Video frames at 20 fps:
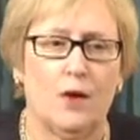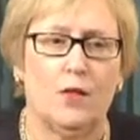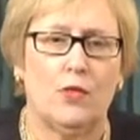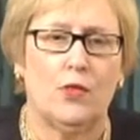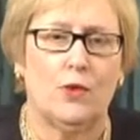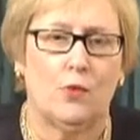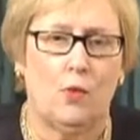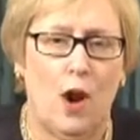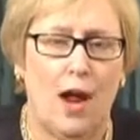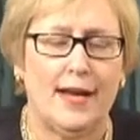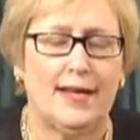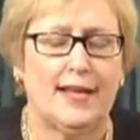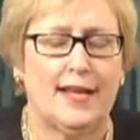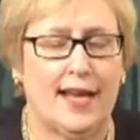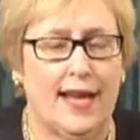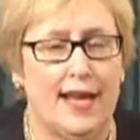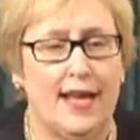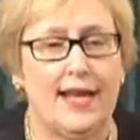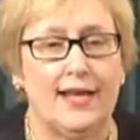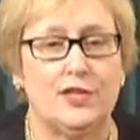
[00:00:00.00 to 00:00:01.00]
the right
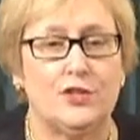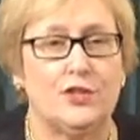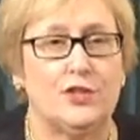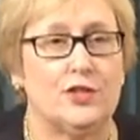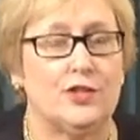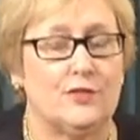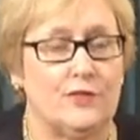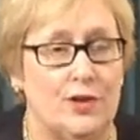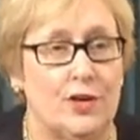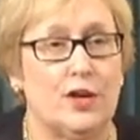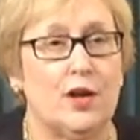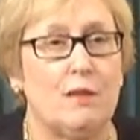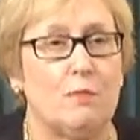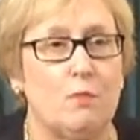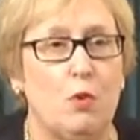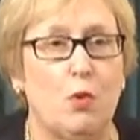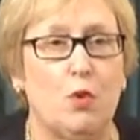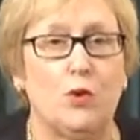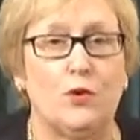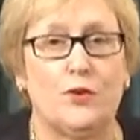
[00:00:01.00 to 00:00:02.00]
case, it's very
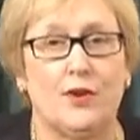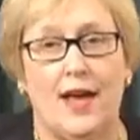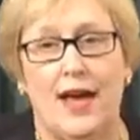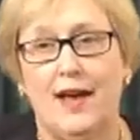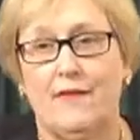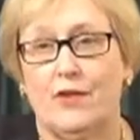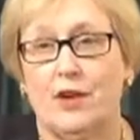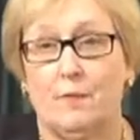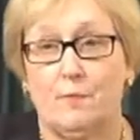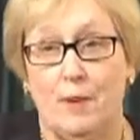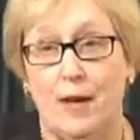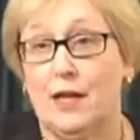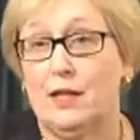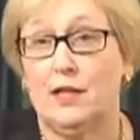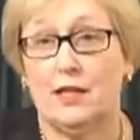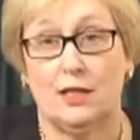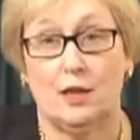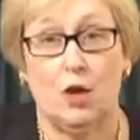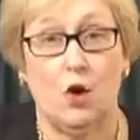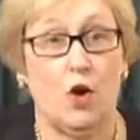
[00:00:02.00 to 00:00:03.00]
important to have an
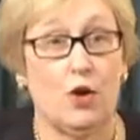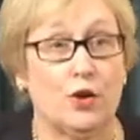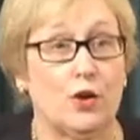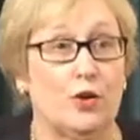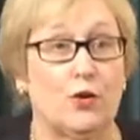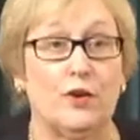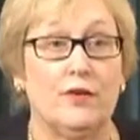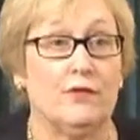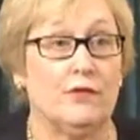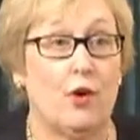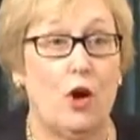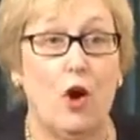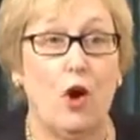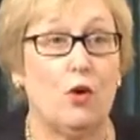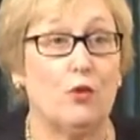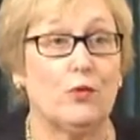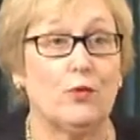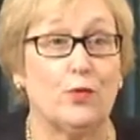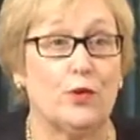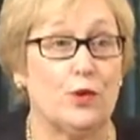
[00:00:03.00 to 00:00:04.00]
appellate lawyer
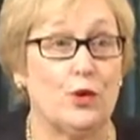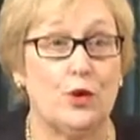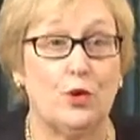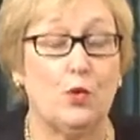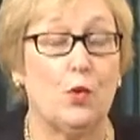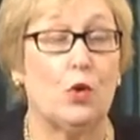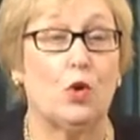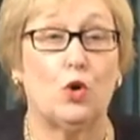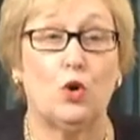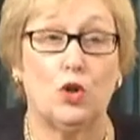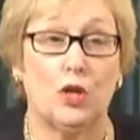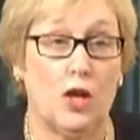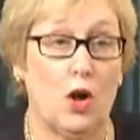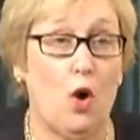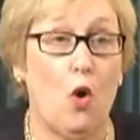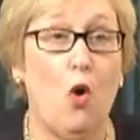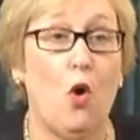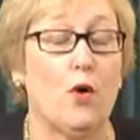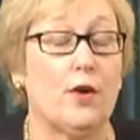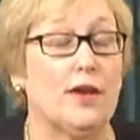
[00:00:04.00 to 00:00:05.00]
involved with you early
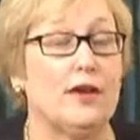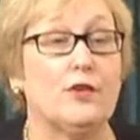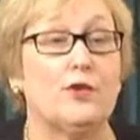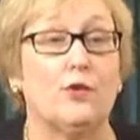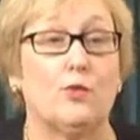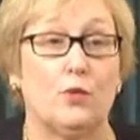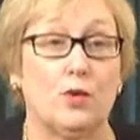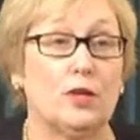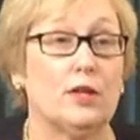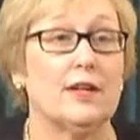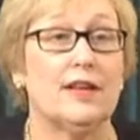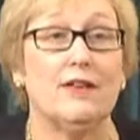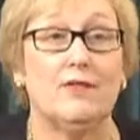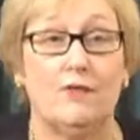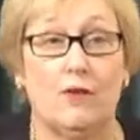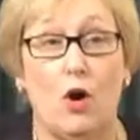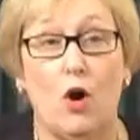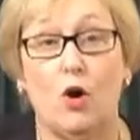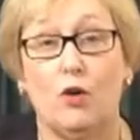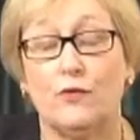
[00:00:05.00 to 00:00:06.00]
on and to really
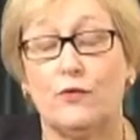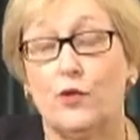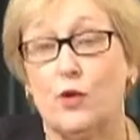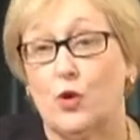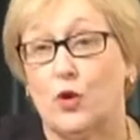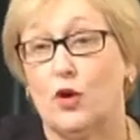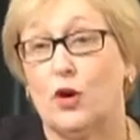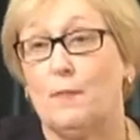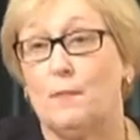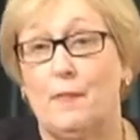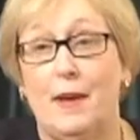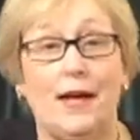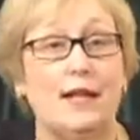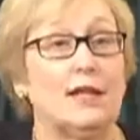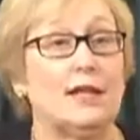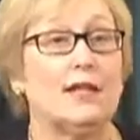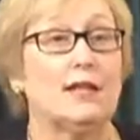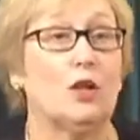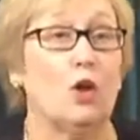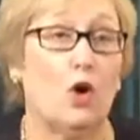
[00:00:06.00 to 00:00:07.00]
involve your
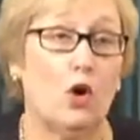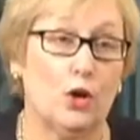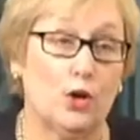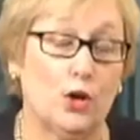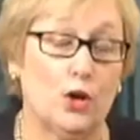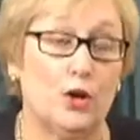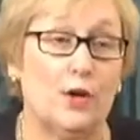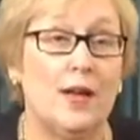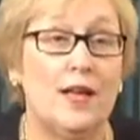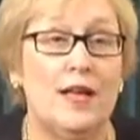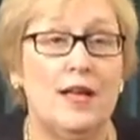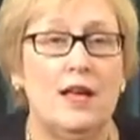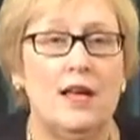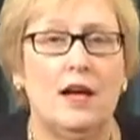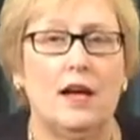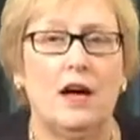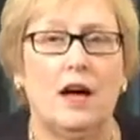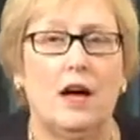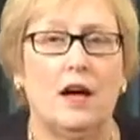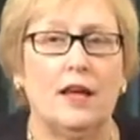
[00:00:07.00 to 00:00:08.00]
appellate lawyer
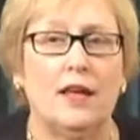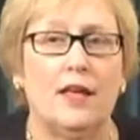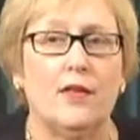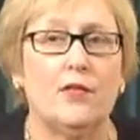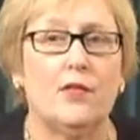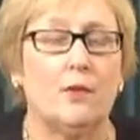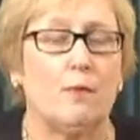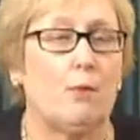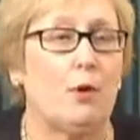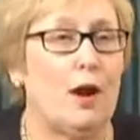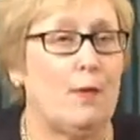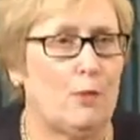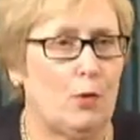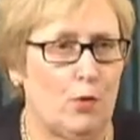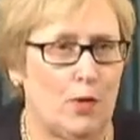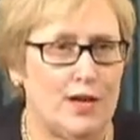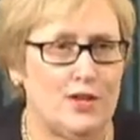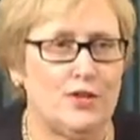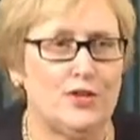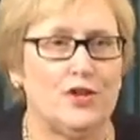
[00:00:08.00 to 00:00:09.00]
in the
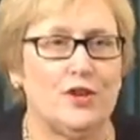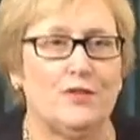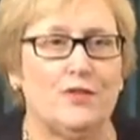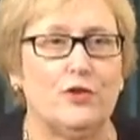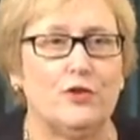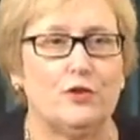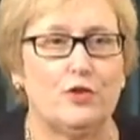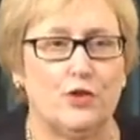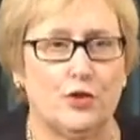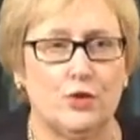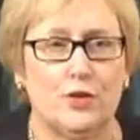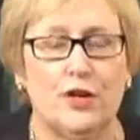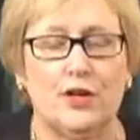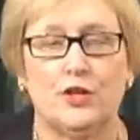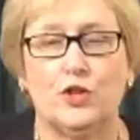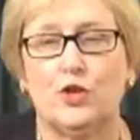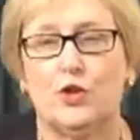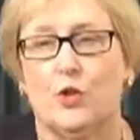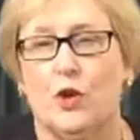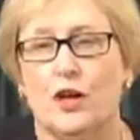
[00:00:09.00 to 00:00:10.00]
preparation of the jury
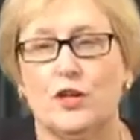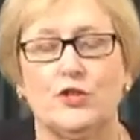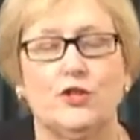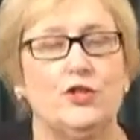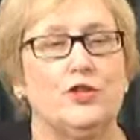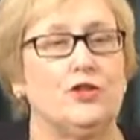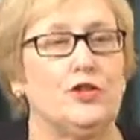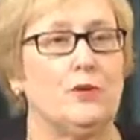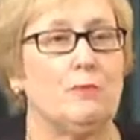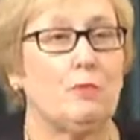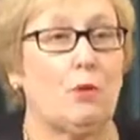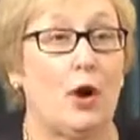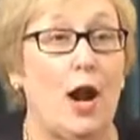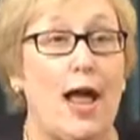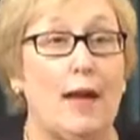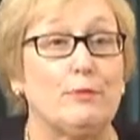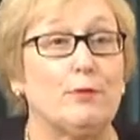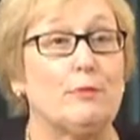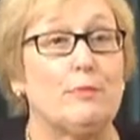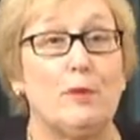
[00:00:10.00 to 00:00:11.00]
instructions and
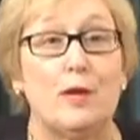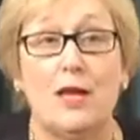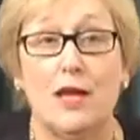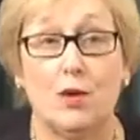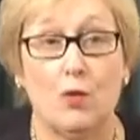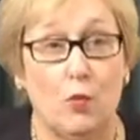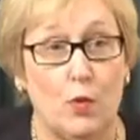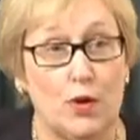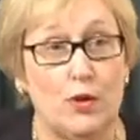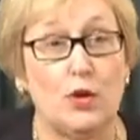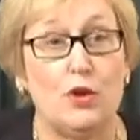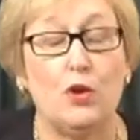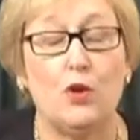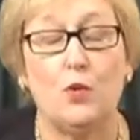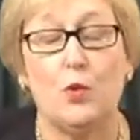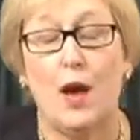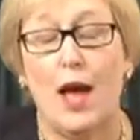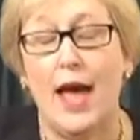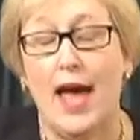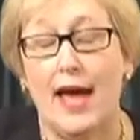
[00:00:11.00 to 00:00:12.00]
perhaps being with
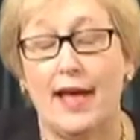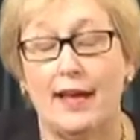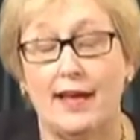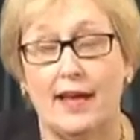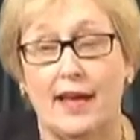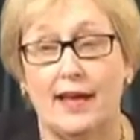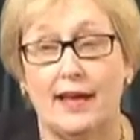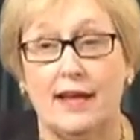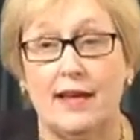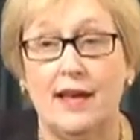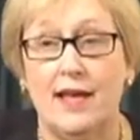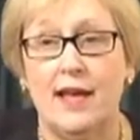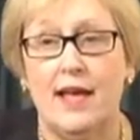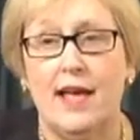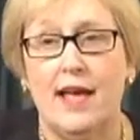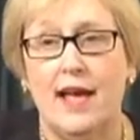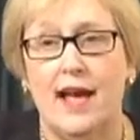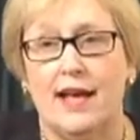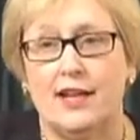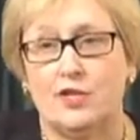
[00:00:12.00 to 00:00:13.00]
you at
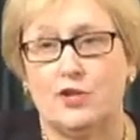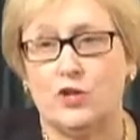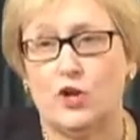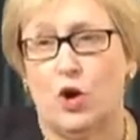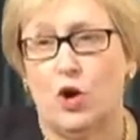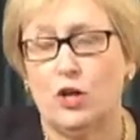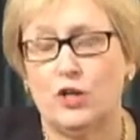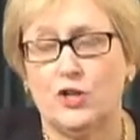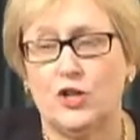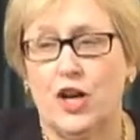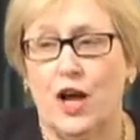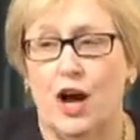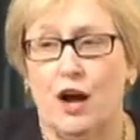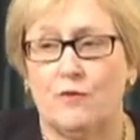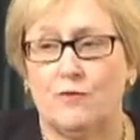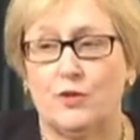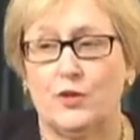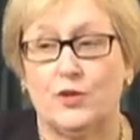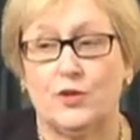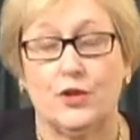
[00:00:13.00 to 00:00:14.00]
a charge
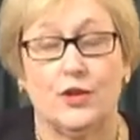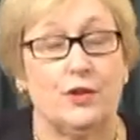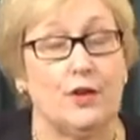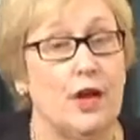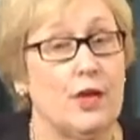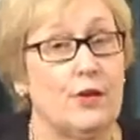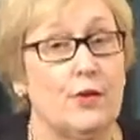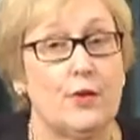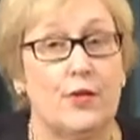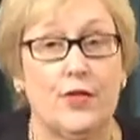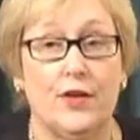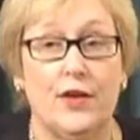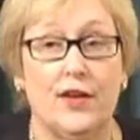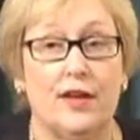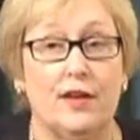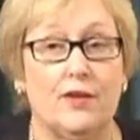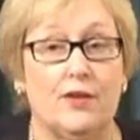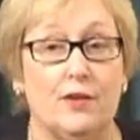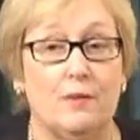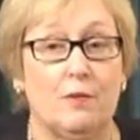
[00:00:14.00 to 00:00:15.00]
conference. Another
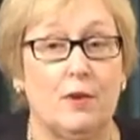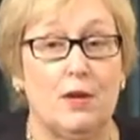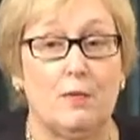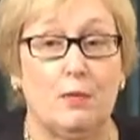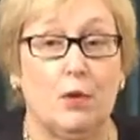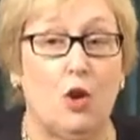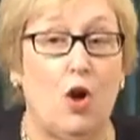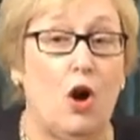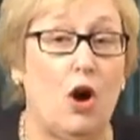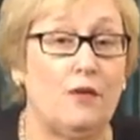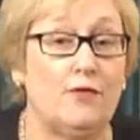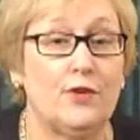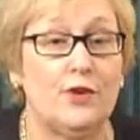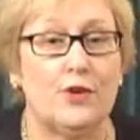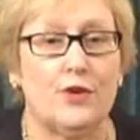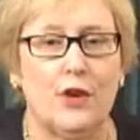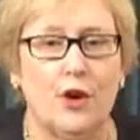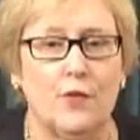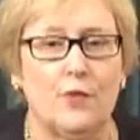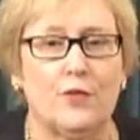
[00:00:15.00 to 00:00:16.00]
thing that people
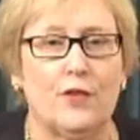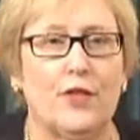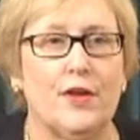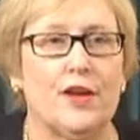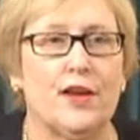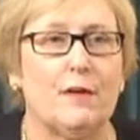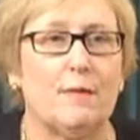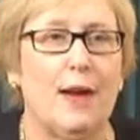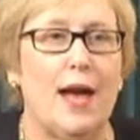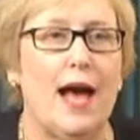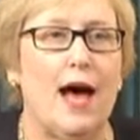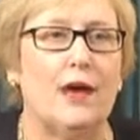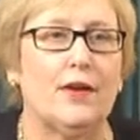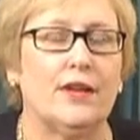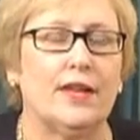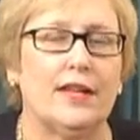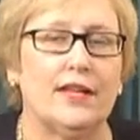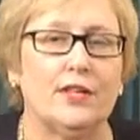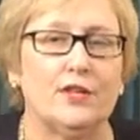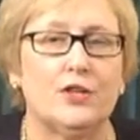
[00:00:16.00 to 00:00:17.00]
often don't think about
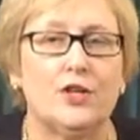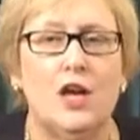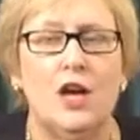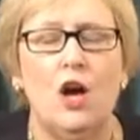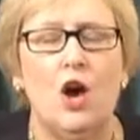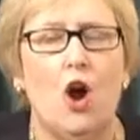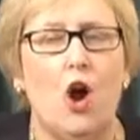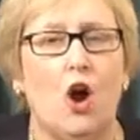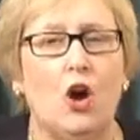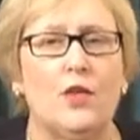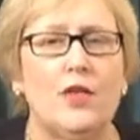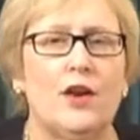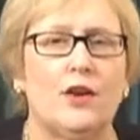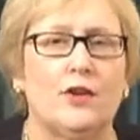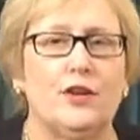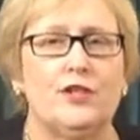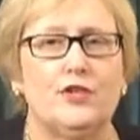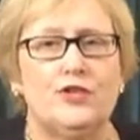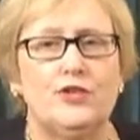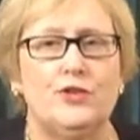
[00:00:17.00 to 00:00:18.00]
is, are there
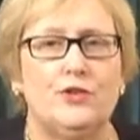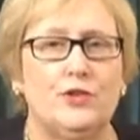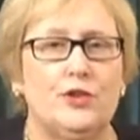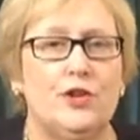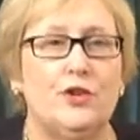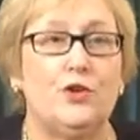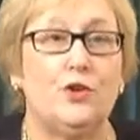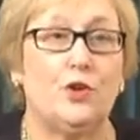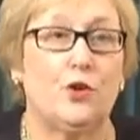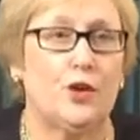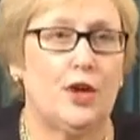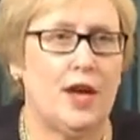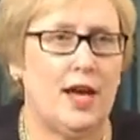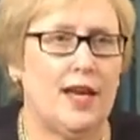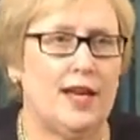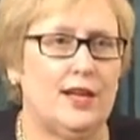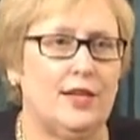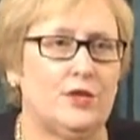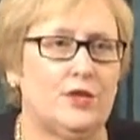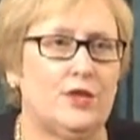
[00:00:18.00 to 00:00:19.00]
issues in your
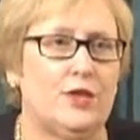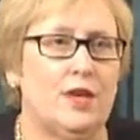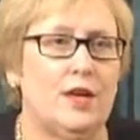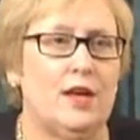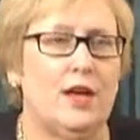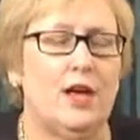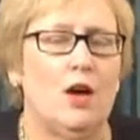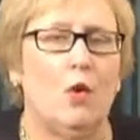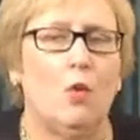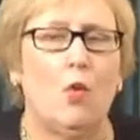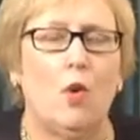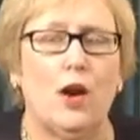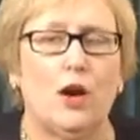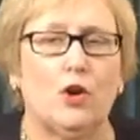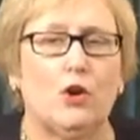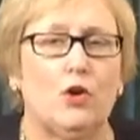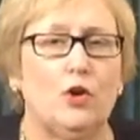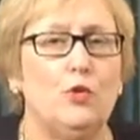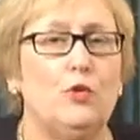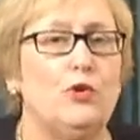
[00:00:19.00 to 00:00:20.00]
case where
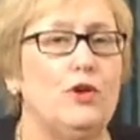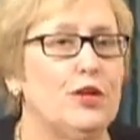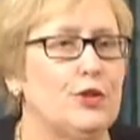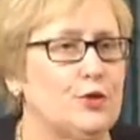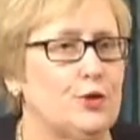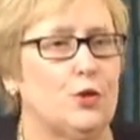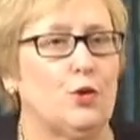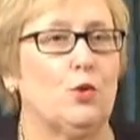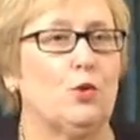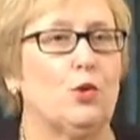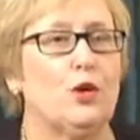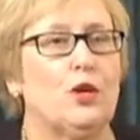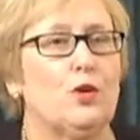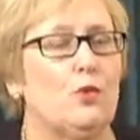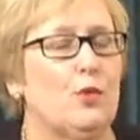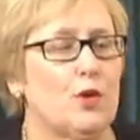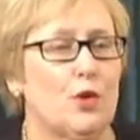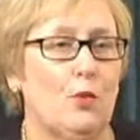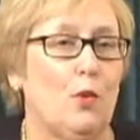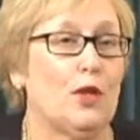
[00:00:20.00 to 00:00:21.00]
you disagree
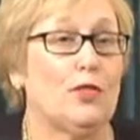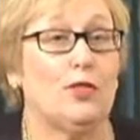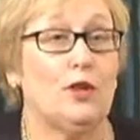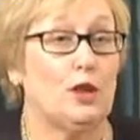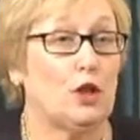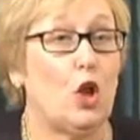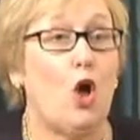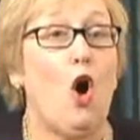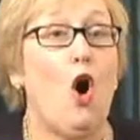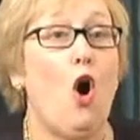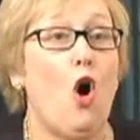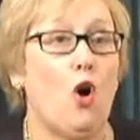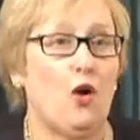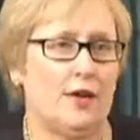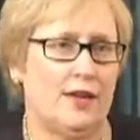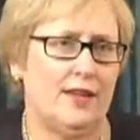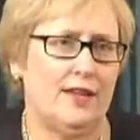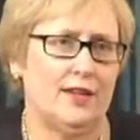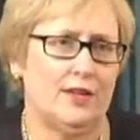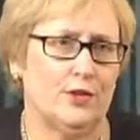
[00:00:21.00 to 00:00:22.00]
with what the law
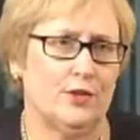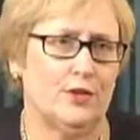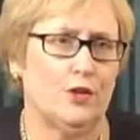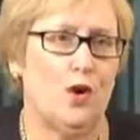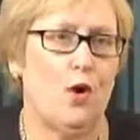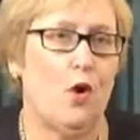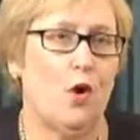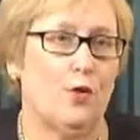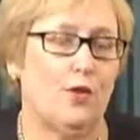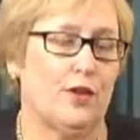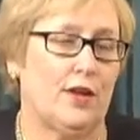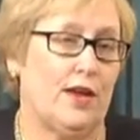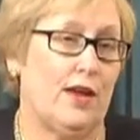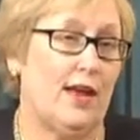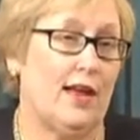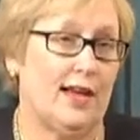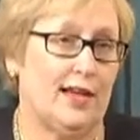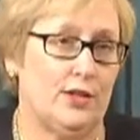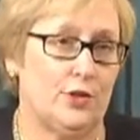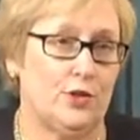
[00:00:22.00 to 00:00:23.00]
is on the
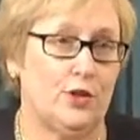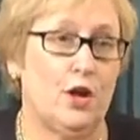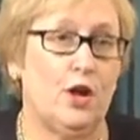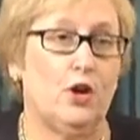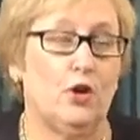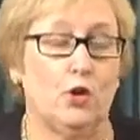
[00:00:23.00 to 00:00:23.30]
case?